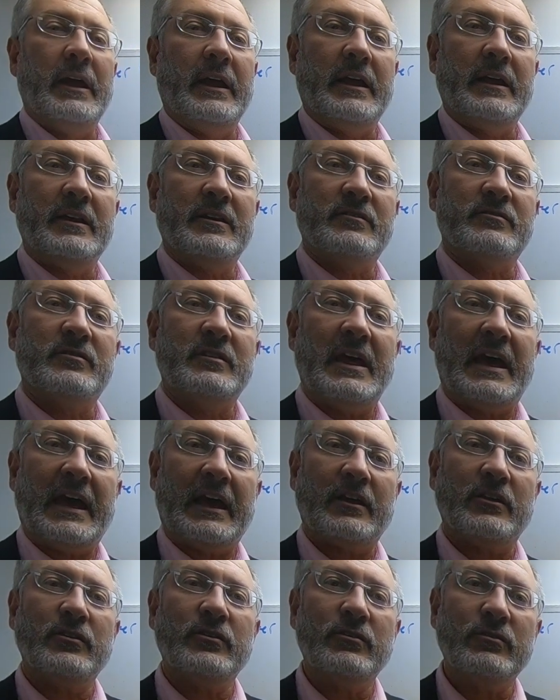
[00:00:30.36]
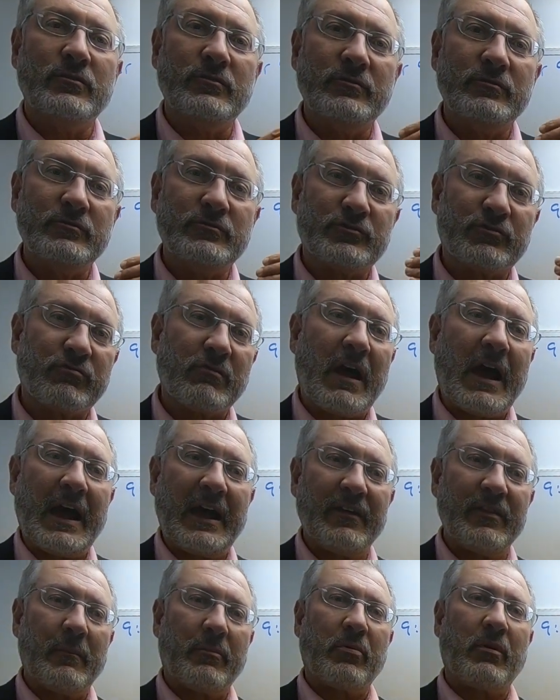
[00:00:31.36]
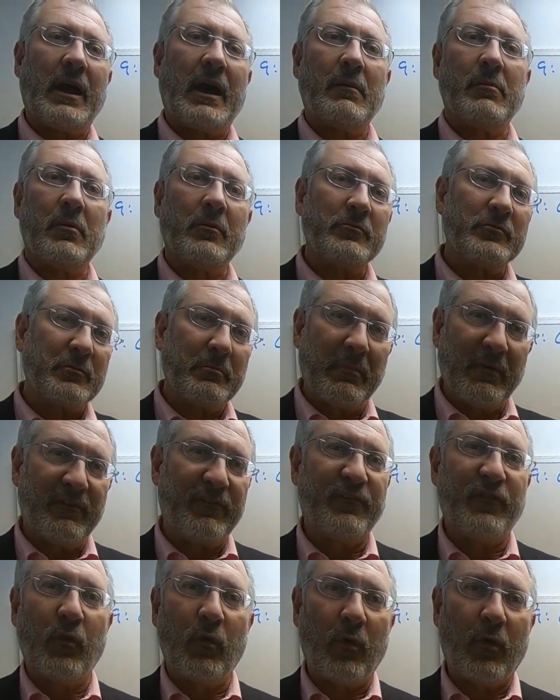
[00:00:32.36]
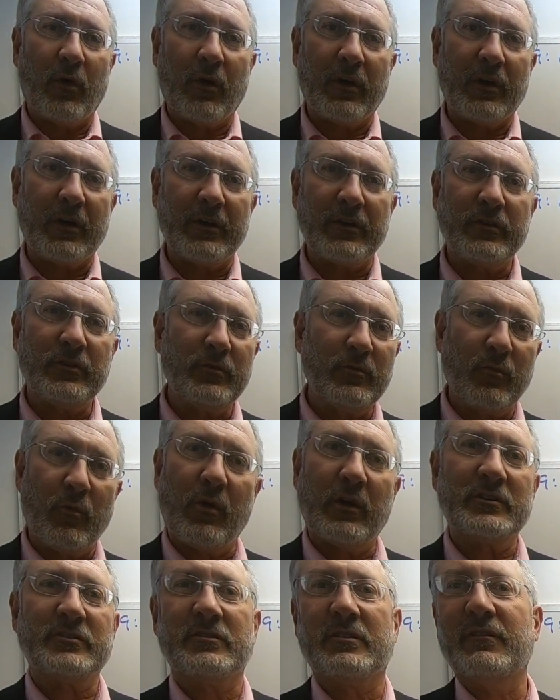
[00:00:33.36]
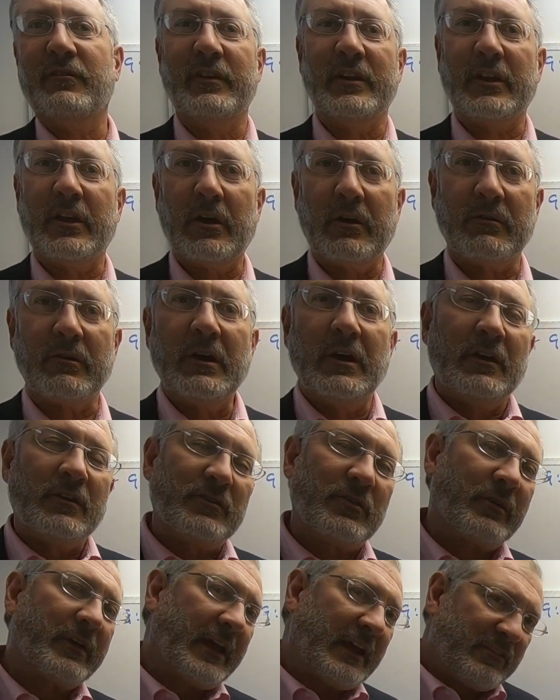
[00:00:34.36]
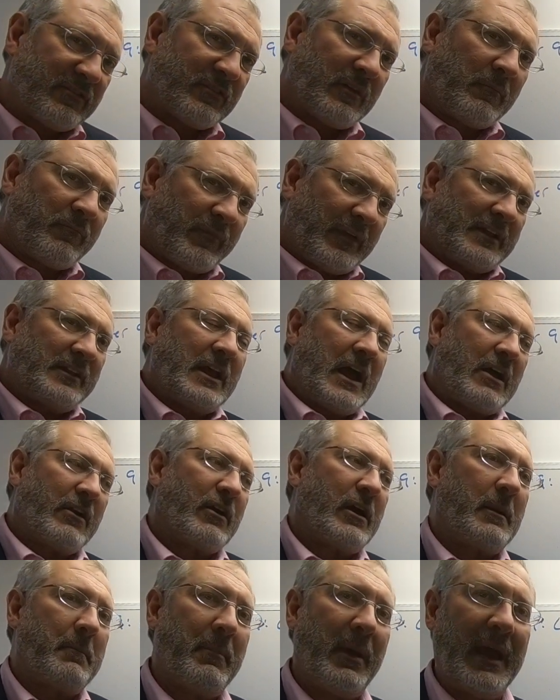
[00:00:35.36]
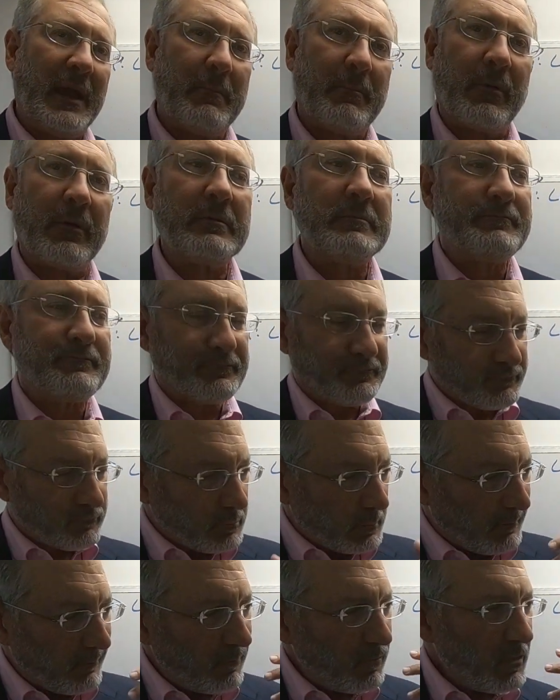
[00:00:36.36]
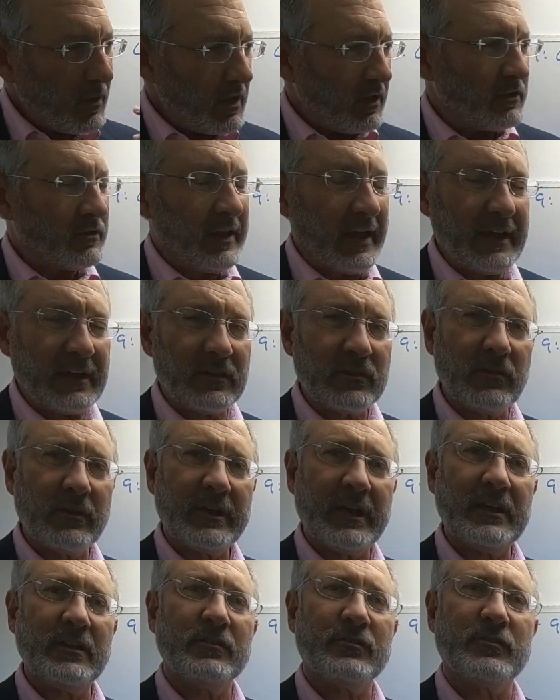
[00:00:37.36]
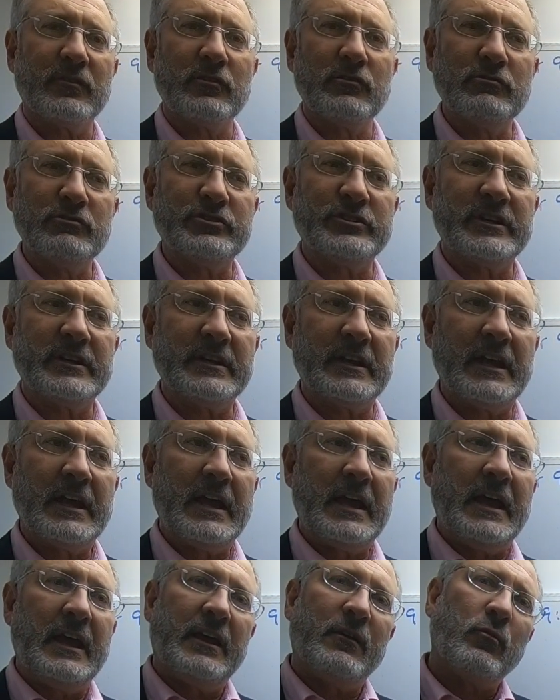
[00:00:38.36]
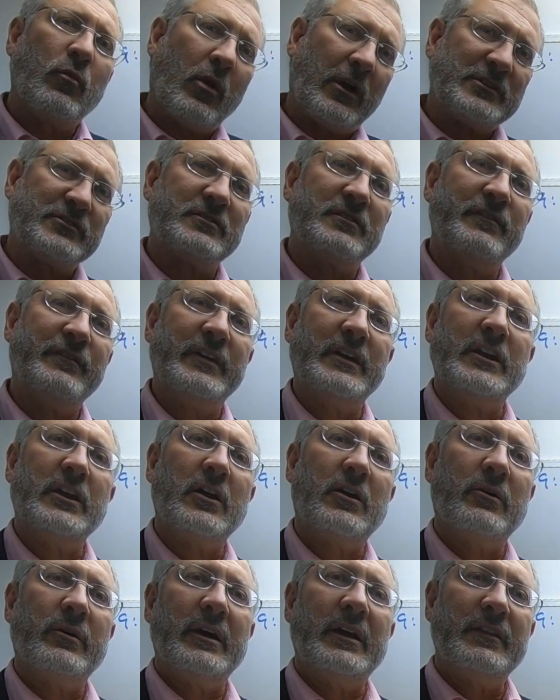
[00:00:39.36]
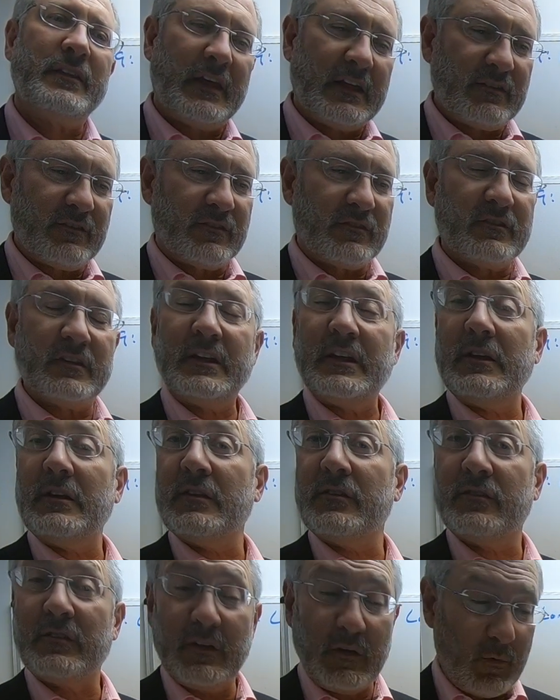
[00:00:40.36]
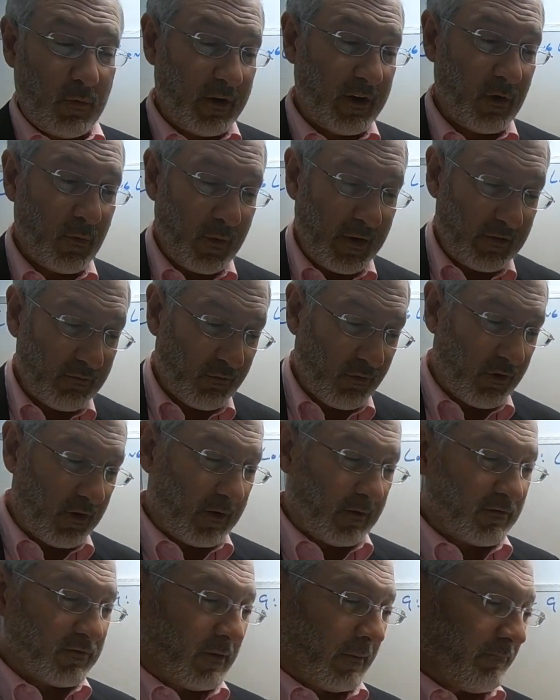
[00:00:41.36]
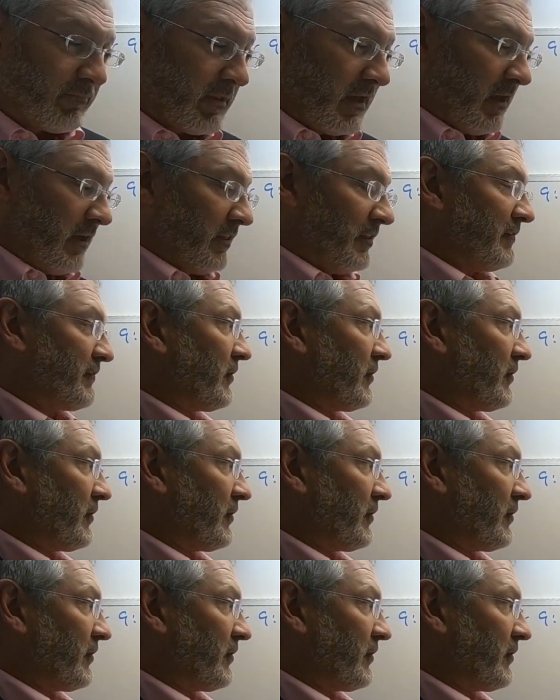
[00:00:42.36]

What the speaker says: is that you try the problems before you watch the video. So get something down on paper, take a look at your solution, watch the video, and then see where you went wrong. So the